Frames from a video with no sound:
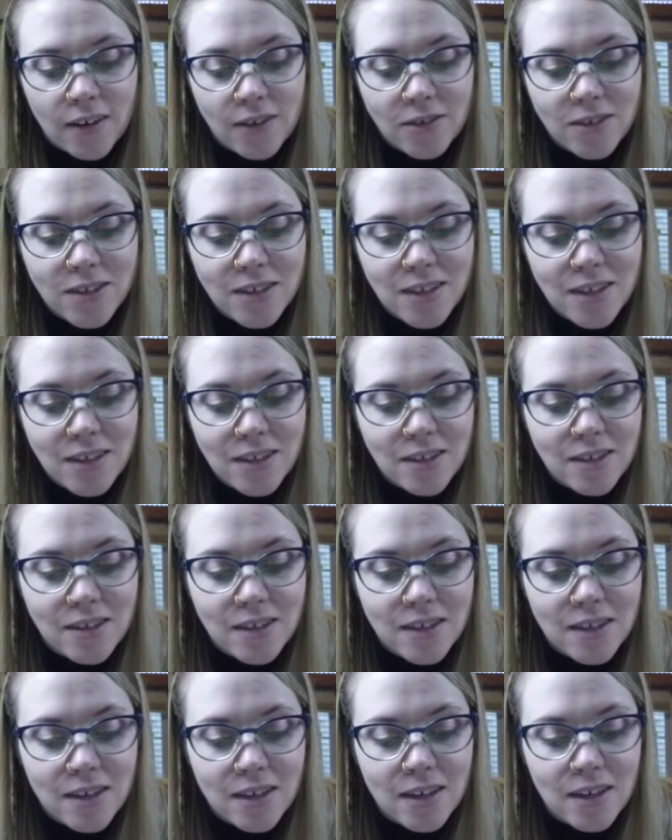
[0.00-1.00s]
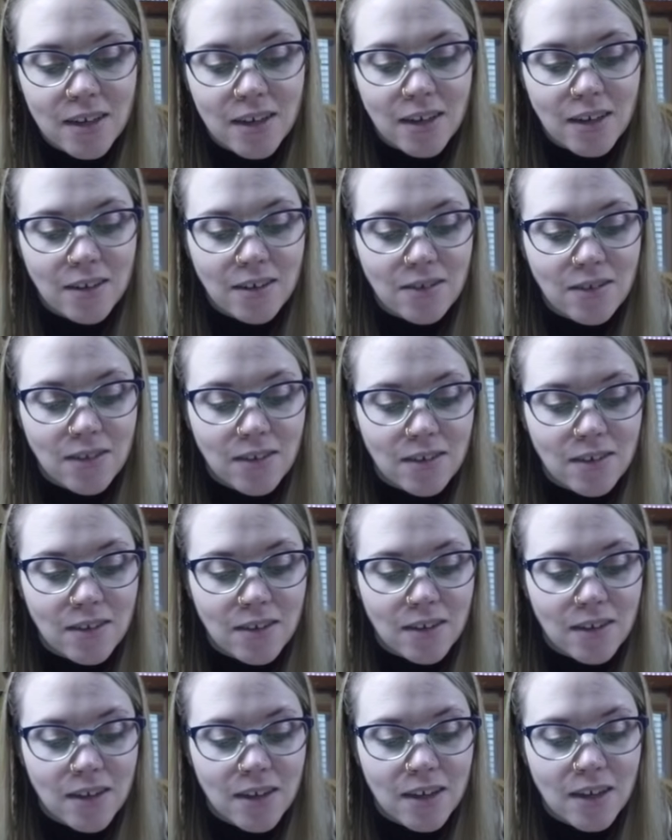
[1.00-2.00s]
since I do this
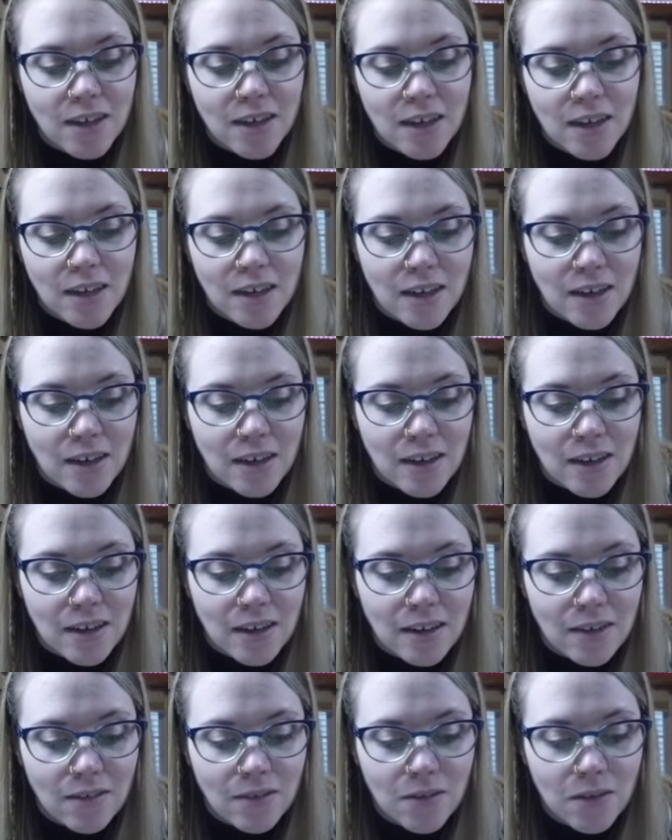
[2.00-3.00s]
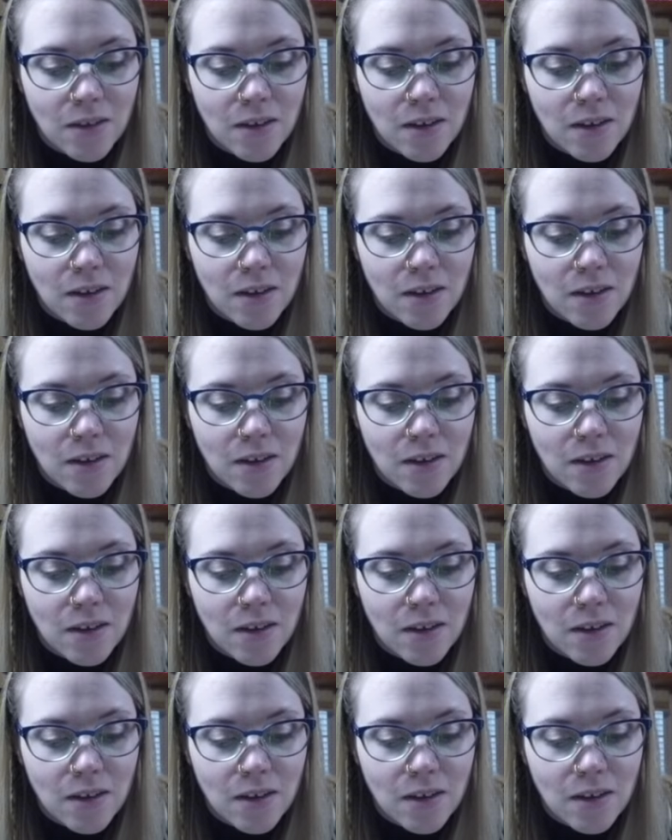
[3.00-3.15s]
a lot, I can kind of